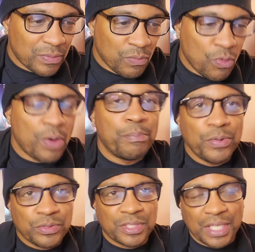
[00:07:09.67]
want
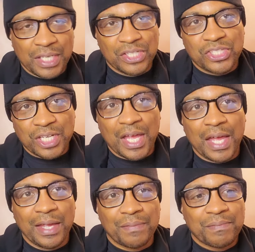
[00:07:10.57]
Boots to get his
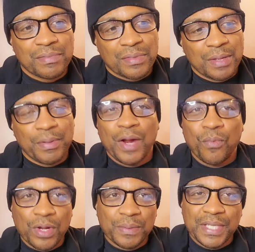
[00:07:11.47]
shine, but I
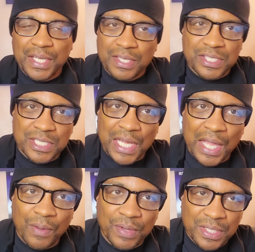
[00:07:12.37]
want him to get his
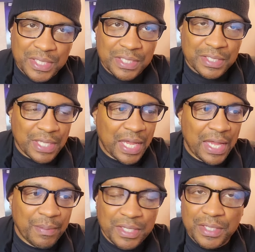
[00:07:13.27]
shine when it's his
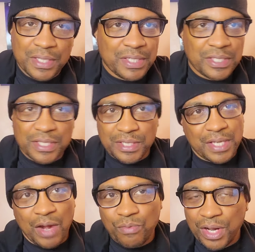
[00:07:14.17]
time. He's just
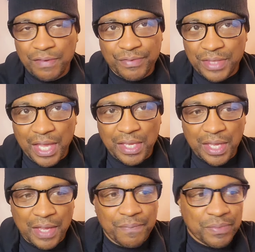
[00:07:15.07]
not ready for that
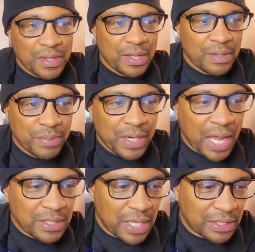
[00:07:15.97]
yet. But
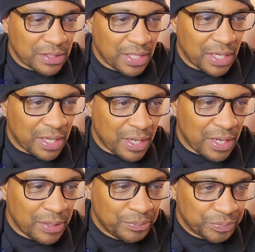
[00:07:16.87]
I think
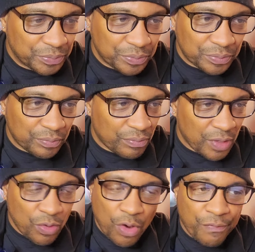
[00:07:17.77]

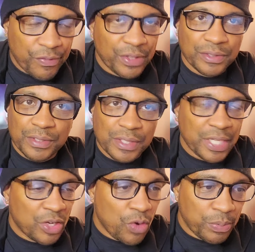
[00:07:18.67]
Crawford
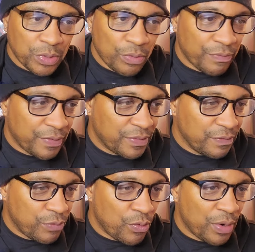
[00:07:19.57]
can go up to
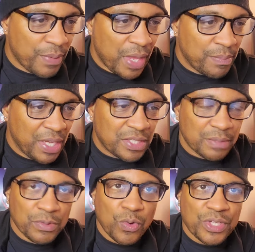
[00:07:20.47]
154 and make
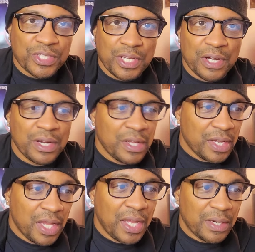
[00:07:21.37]
some noise there
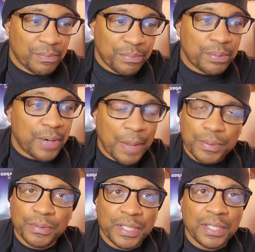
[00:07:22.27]
and
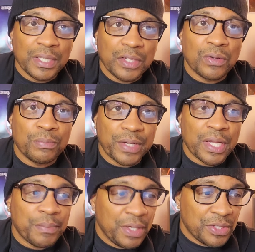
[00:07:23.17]
probably, you know,
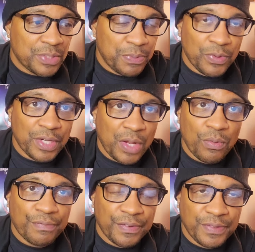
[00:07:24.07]
become undisputed at
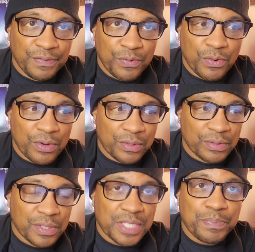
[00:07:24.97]
154.
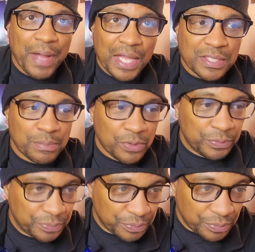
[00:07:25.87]
It's possible.
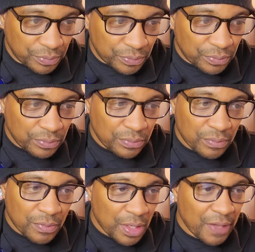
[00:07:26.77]

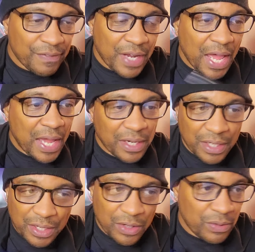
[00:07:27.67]
If not,
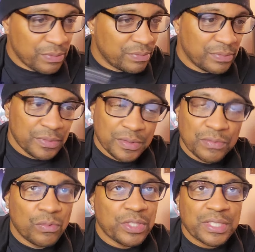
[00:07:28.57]
you know,
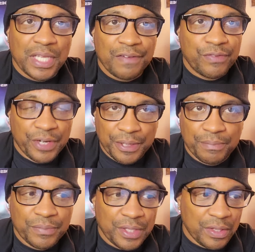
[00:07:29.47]
what's left for him?
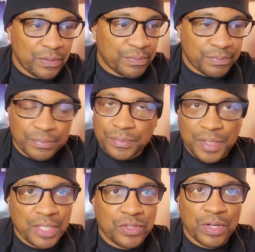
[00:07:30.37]
You know,
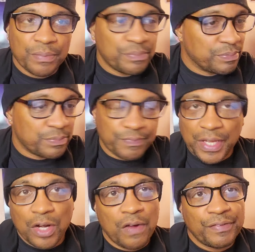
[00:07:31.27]
he's going to
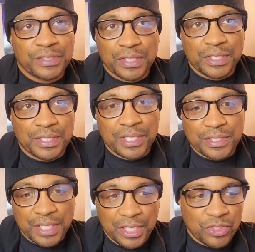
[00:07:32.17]
fade off into the
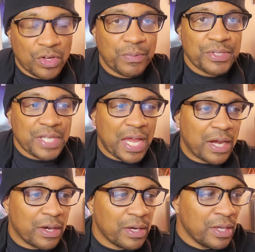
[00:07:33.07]
sunset. He's going to
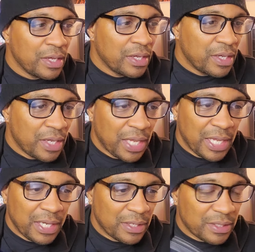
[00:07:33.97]
retire.
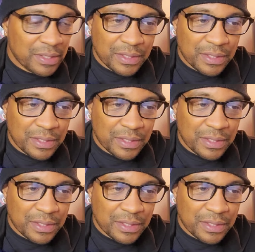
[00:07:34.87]
And